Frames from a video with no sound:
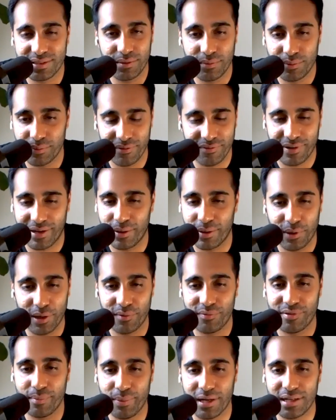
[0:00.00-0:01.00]
a very
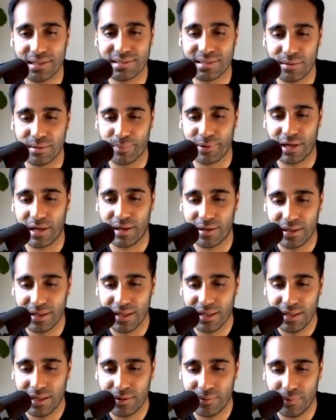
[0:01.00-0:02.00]
wealthy person, but
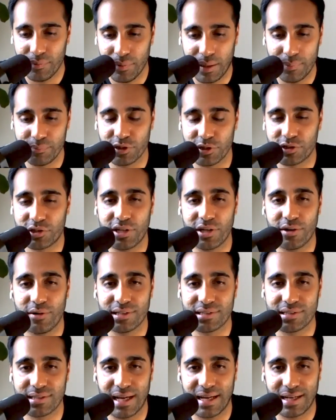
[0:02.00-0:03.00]
I'm just
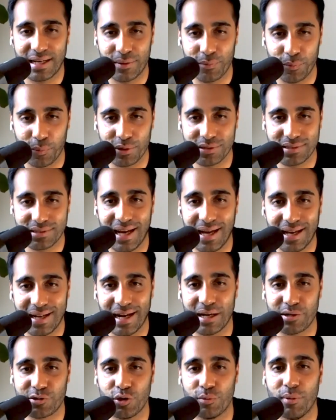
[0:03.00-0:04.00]
curious, like, was that an
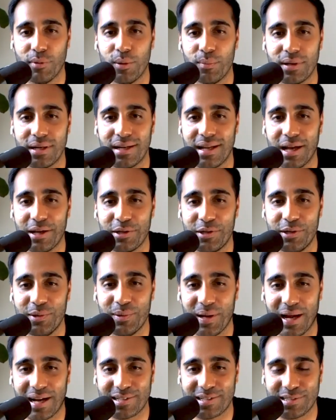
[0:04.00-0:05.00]
actual moment that you
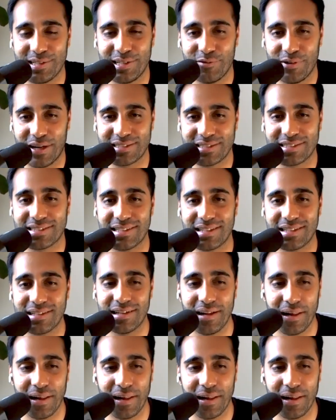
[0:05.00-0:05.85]
actually registered?